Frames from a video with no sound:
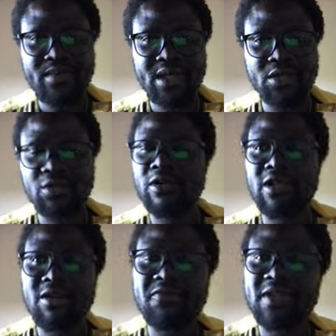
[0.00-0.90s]
So a
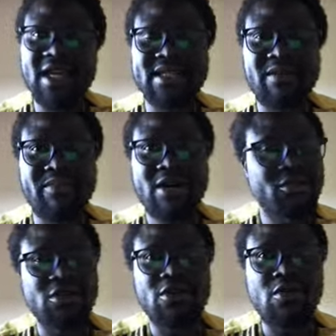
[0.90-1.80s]
lot of things are about to
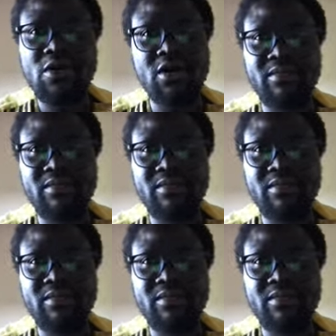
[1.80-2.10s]
go on,